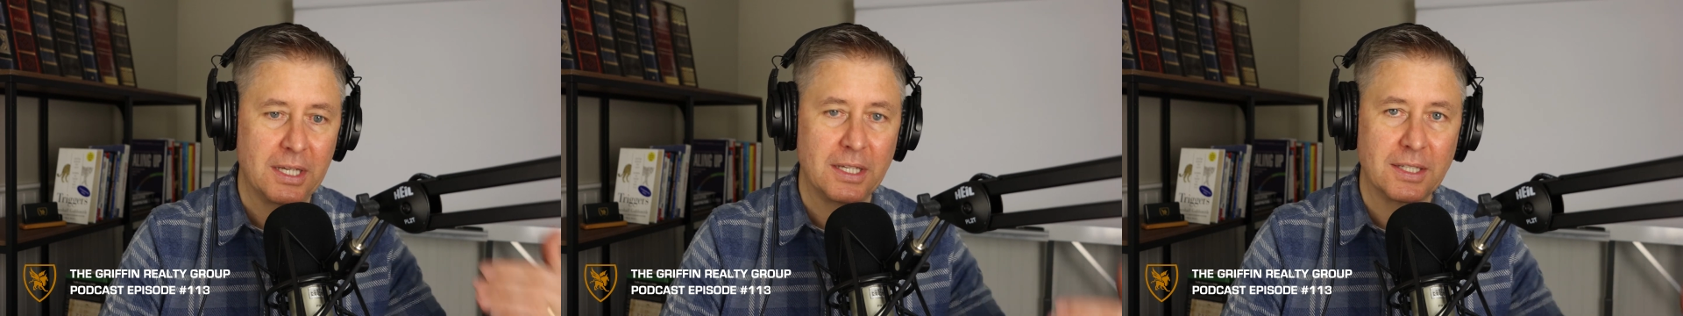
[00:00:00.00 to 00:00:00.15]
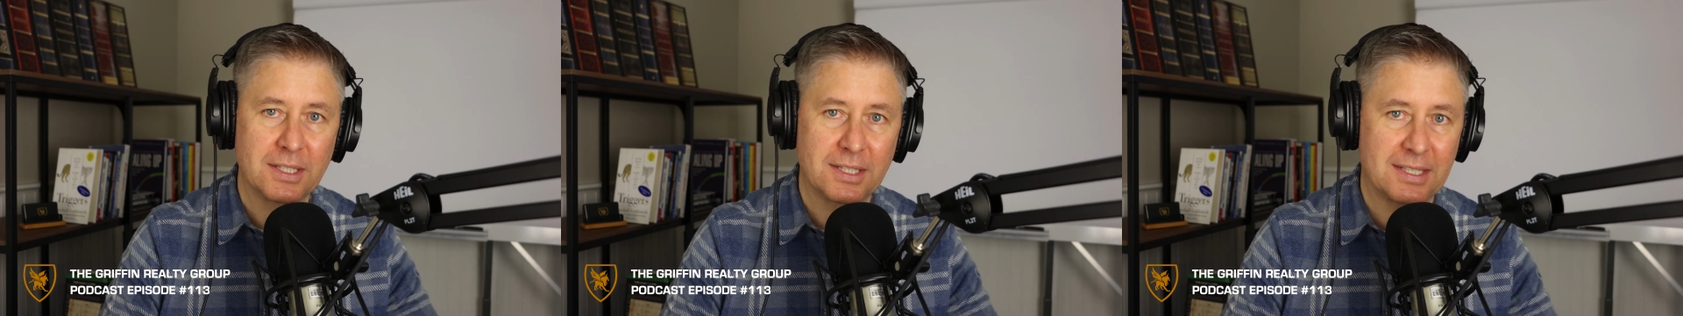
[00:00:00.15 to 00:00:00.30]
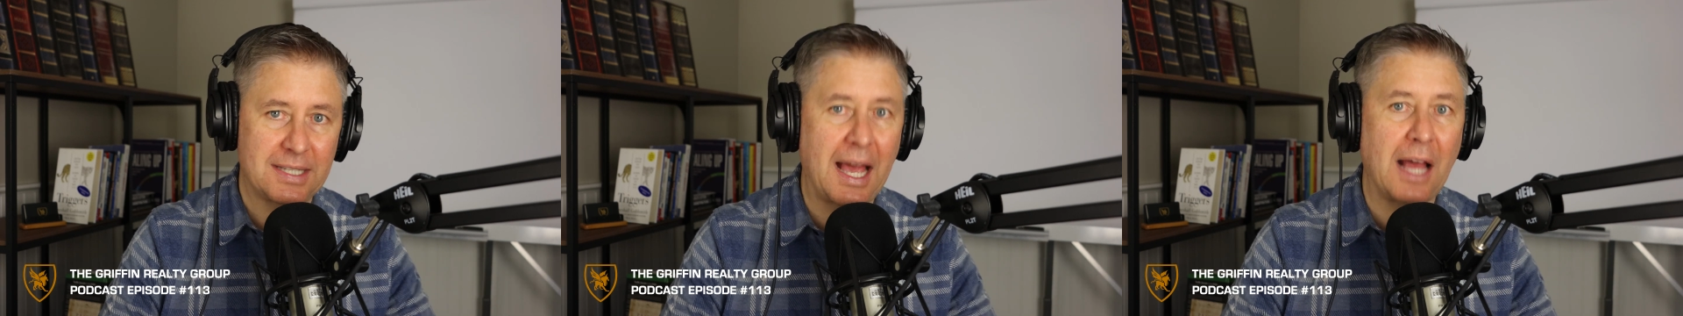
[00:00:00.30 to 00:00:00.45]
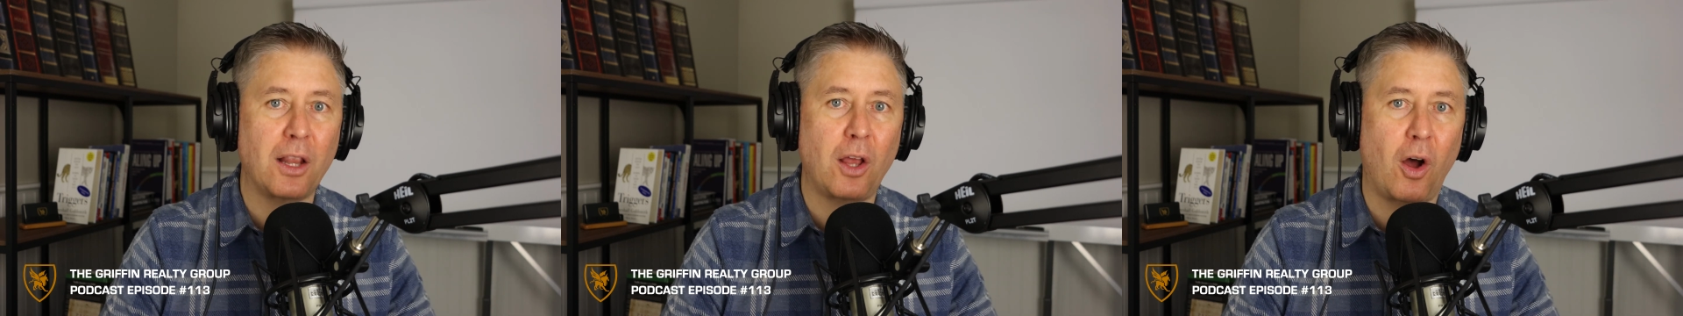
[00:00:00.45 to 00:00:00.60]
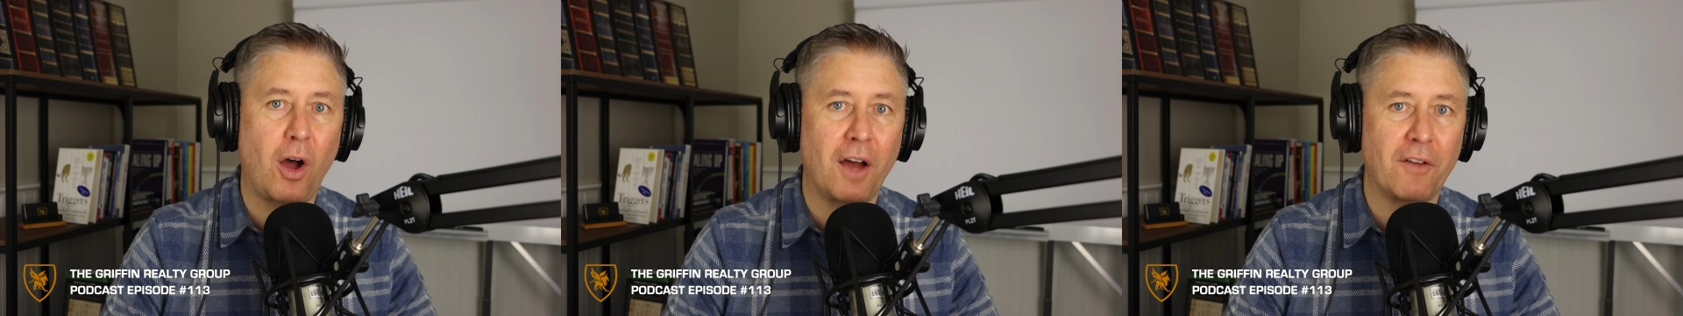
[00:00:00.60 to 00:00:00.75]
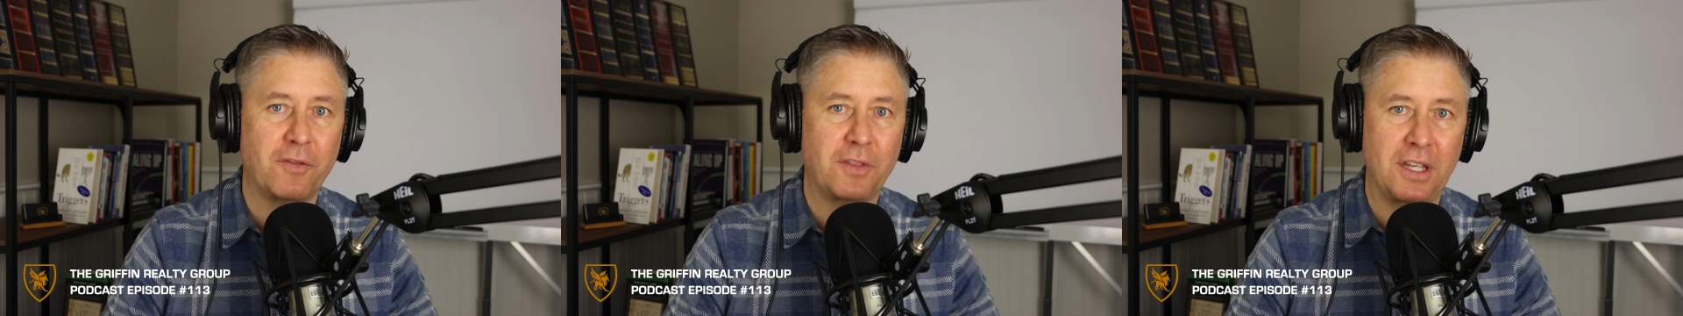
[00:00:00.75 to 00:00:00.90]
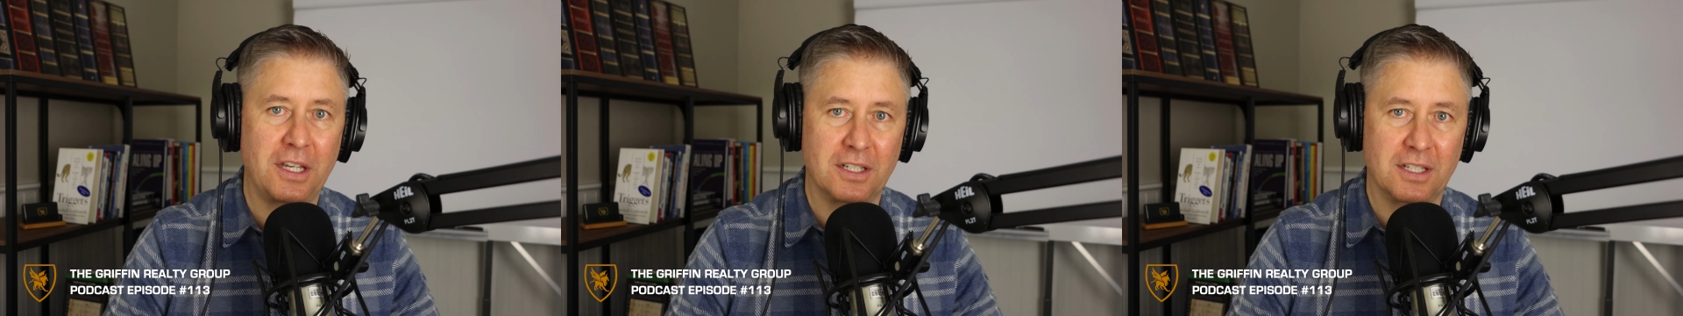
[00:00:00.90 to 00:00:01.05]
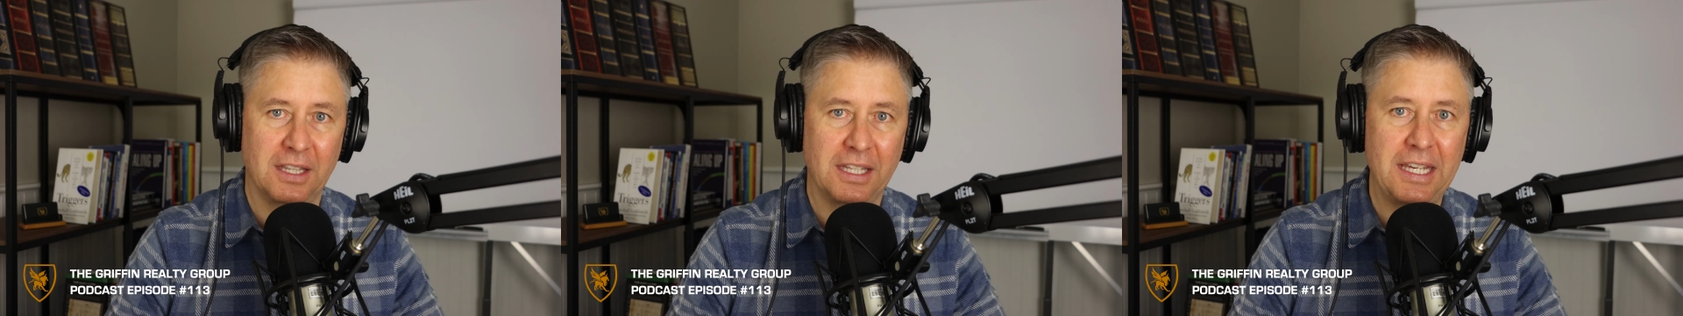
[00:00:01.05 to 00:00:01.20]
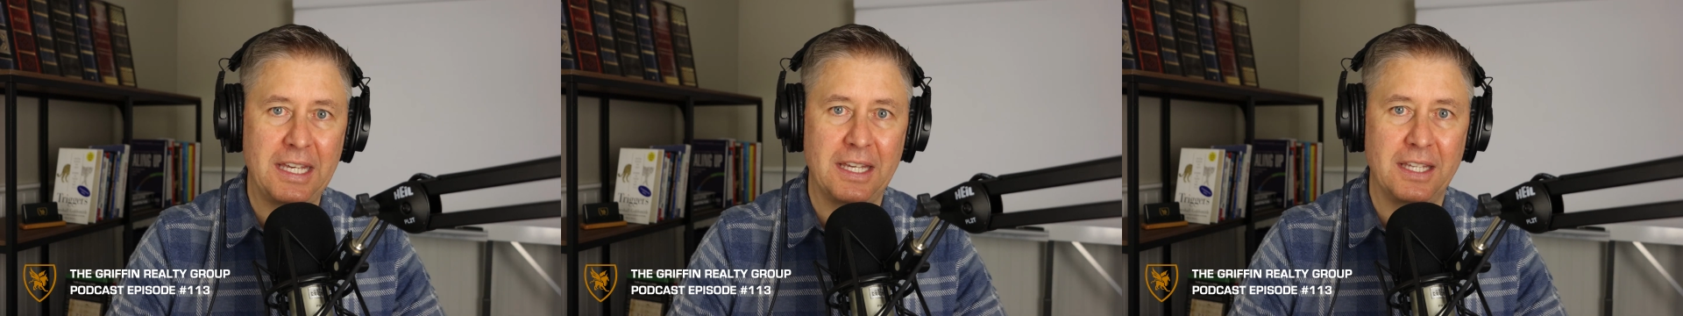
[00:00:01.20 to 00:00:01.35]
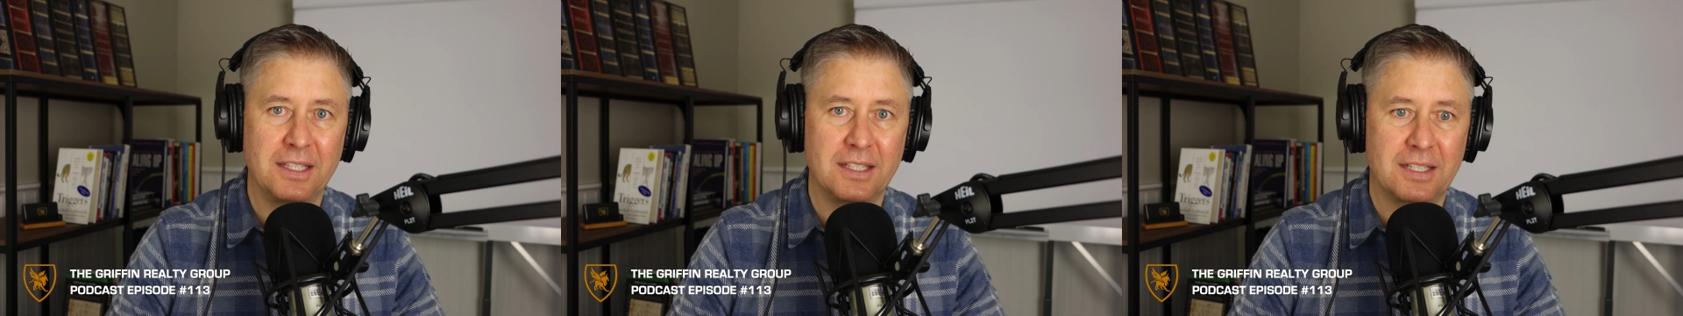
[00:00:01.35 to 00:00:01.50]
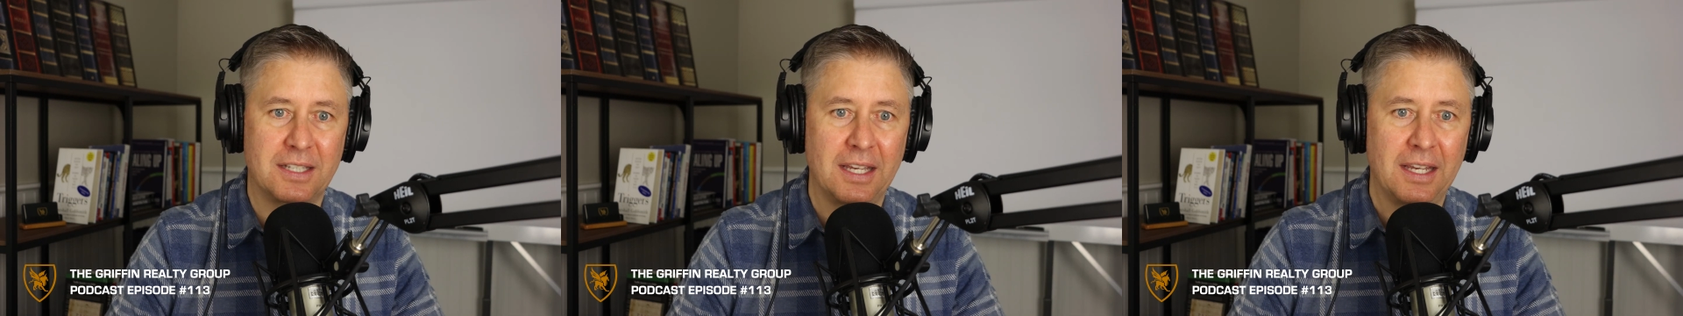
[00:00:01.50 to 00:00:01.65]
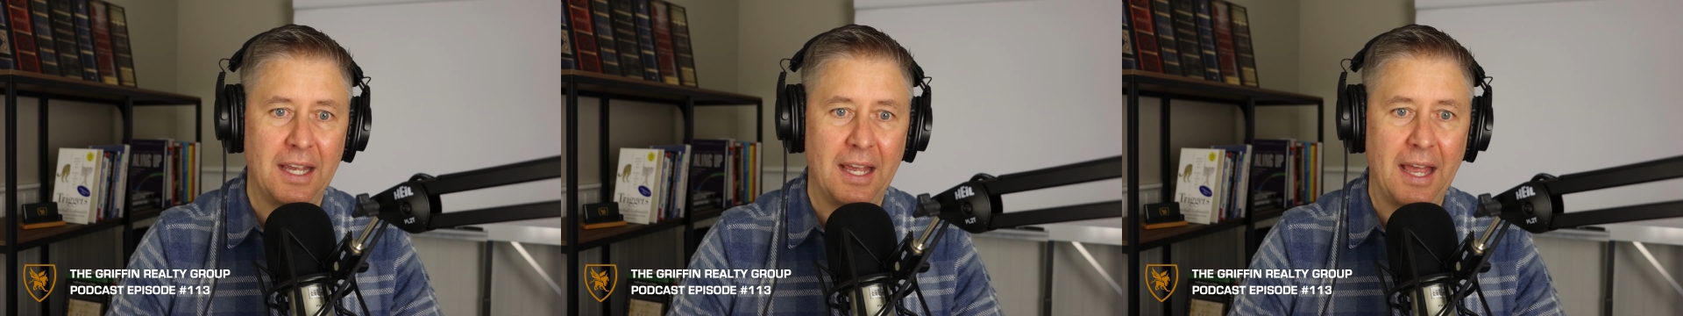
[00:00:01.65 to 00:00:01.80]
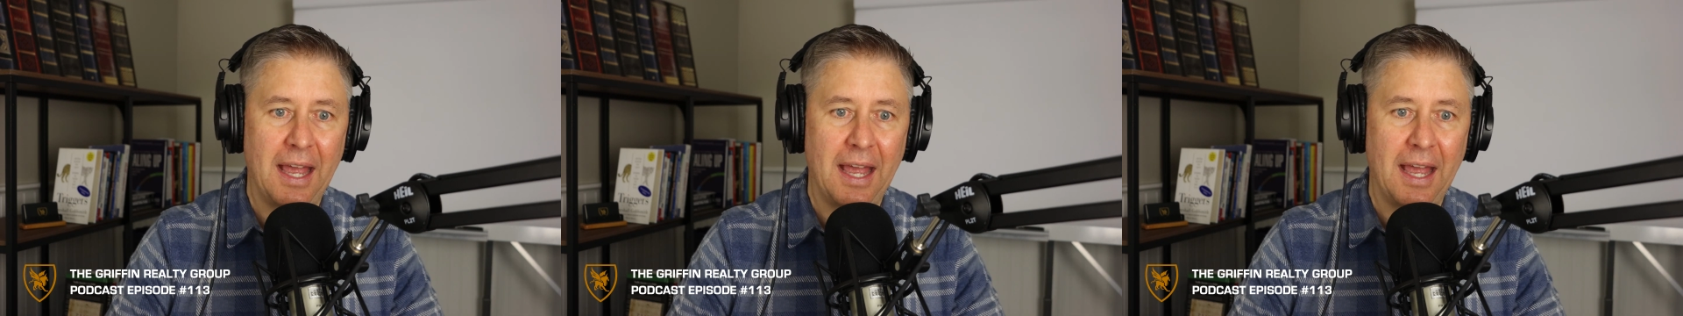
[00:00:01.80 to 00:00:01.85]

sell off these leads